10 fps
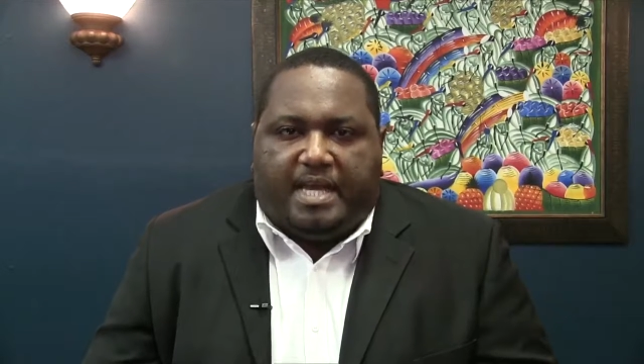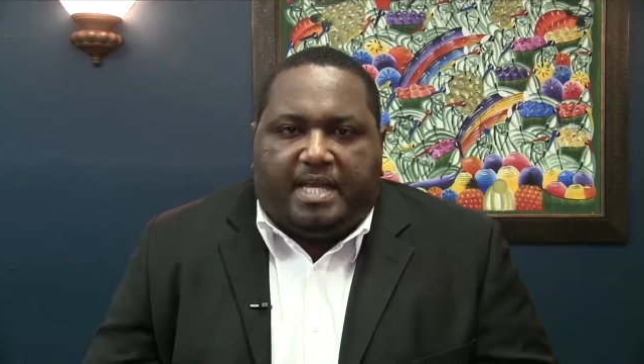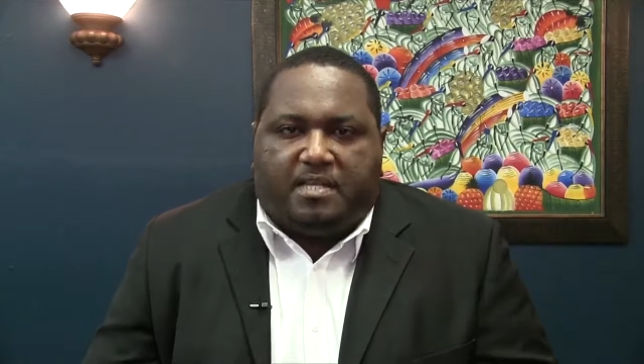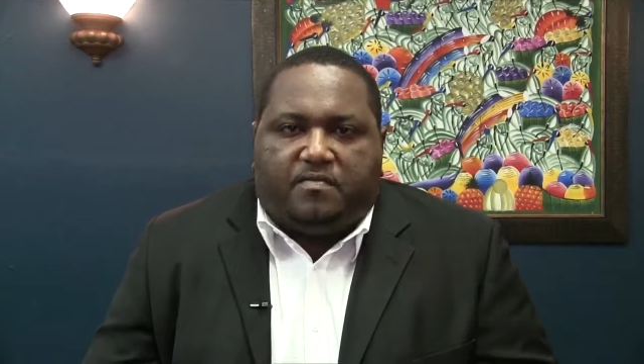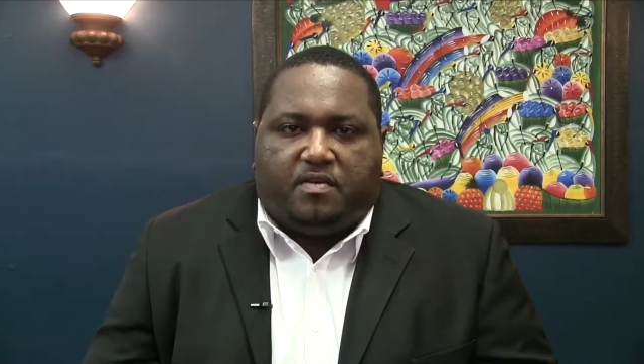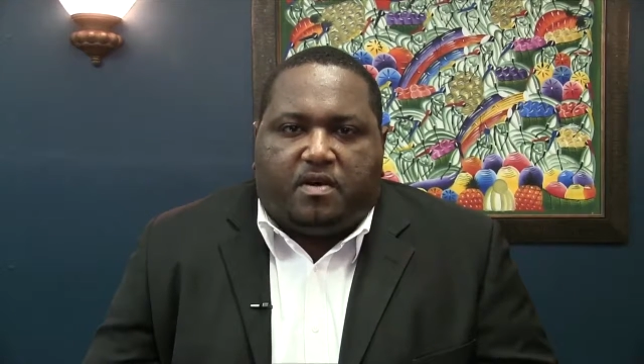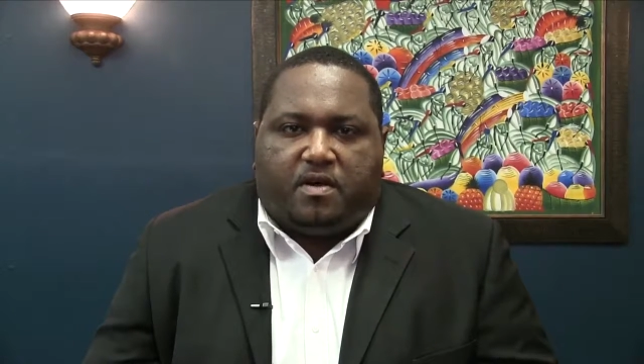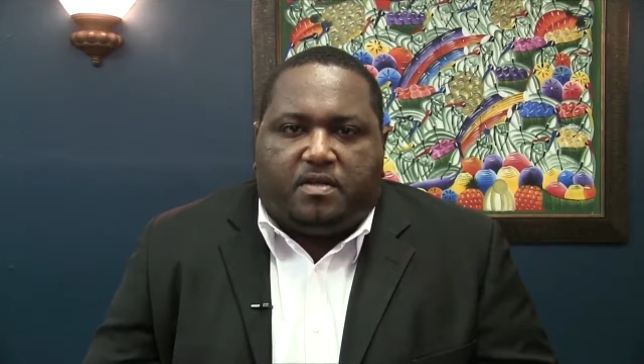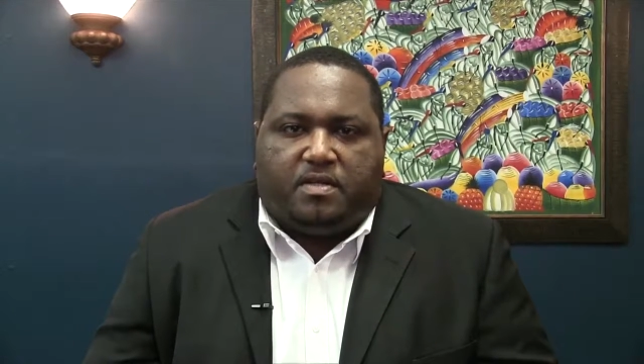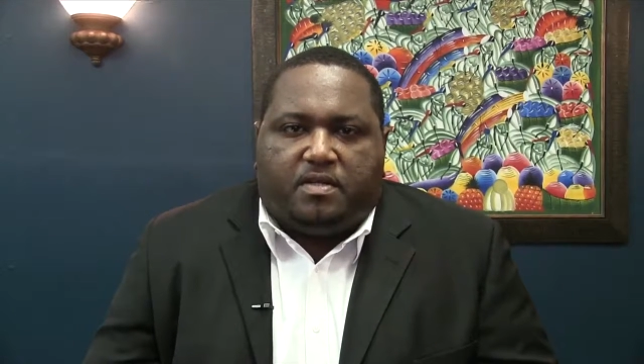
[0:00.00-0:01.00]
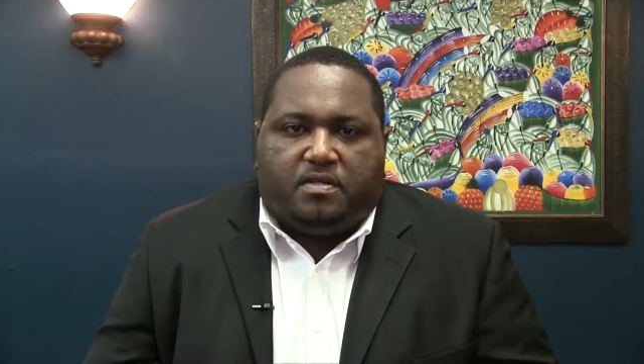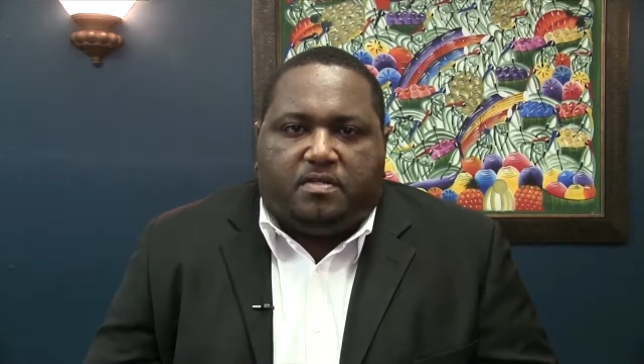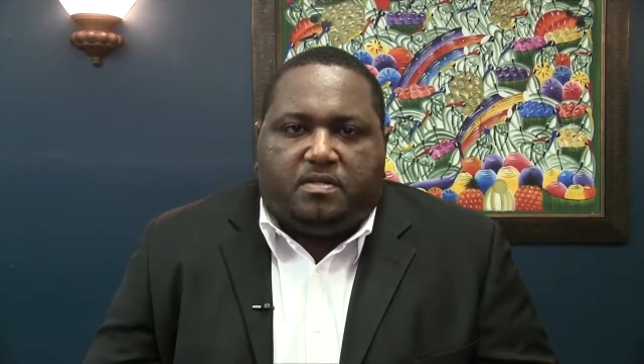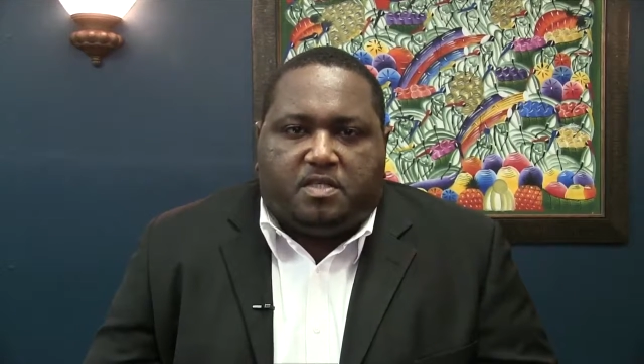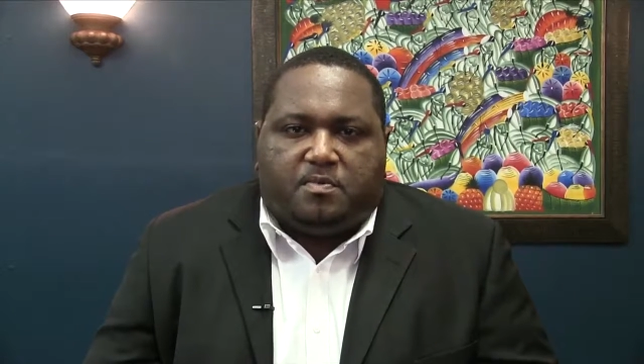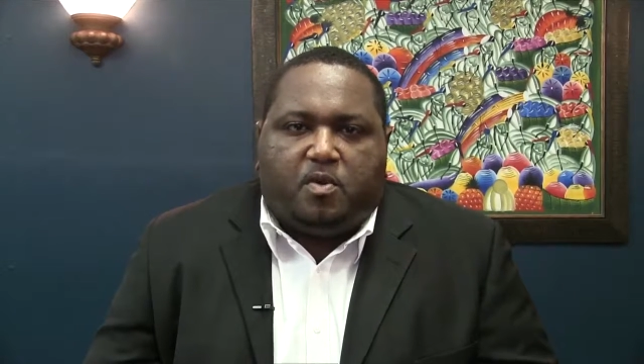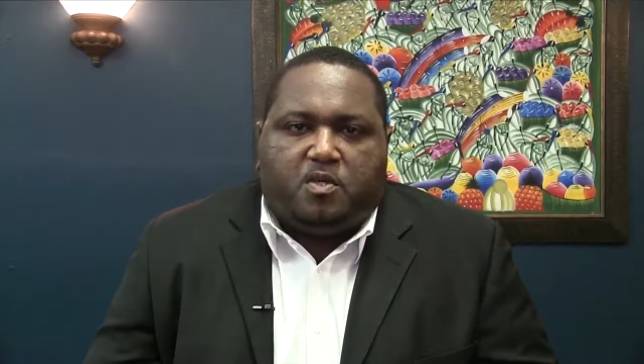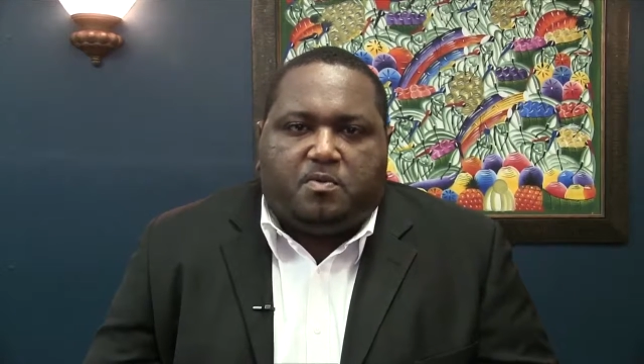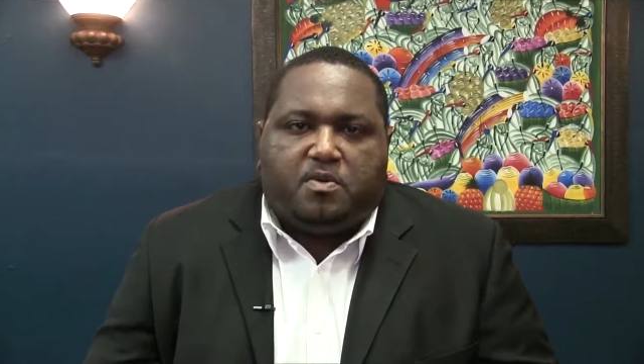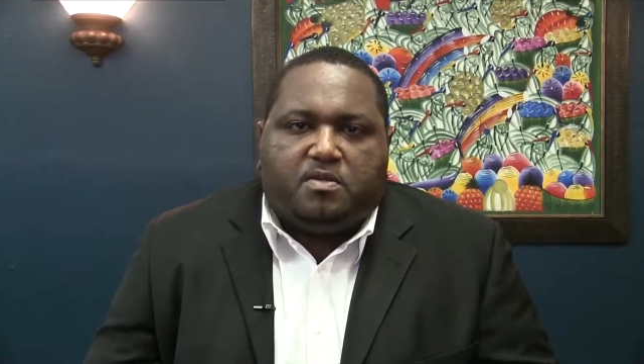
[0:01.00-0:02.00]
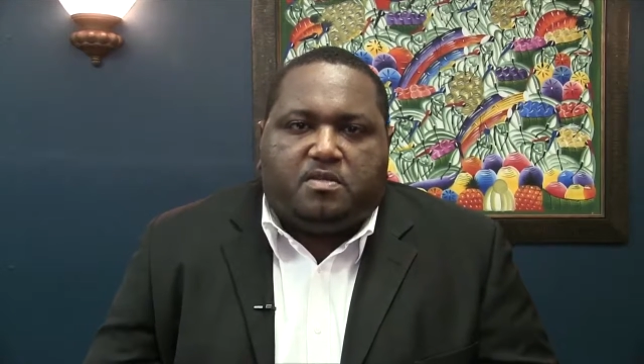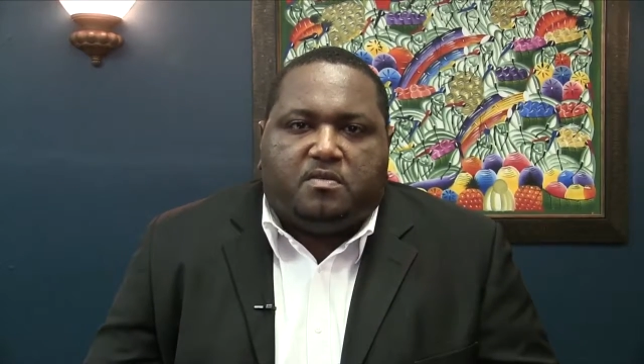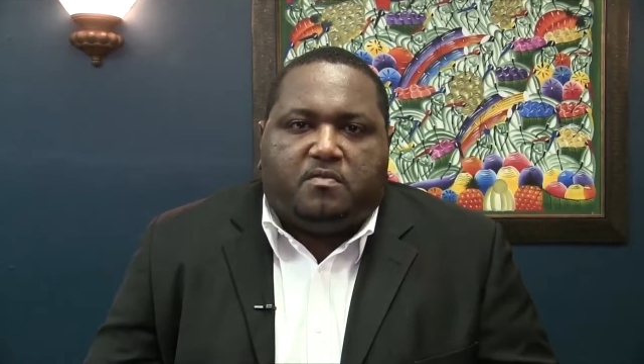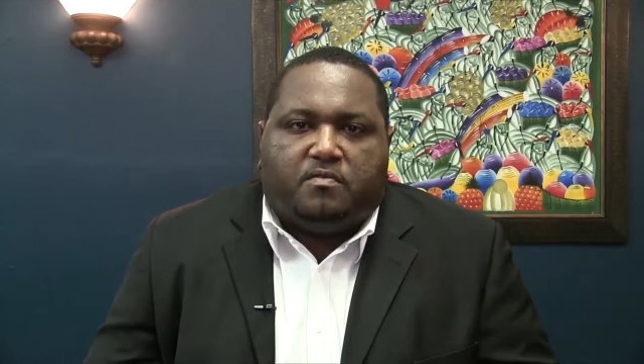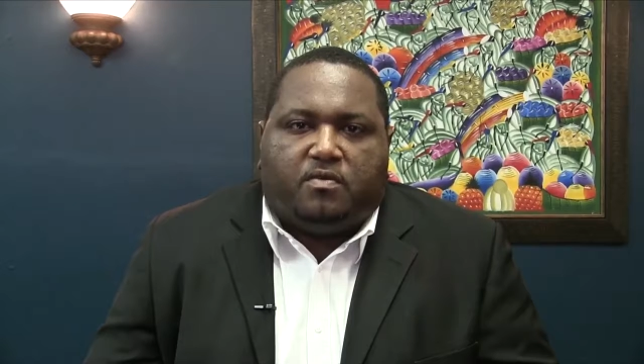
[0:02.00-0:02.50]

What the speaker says: candidate for Garden Hills and spokesperson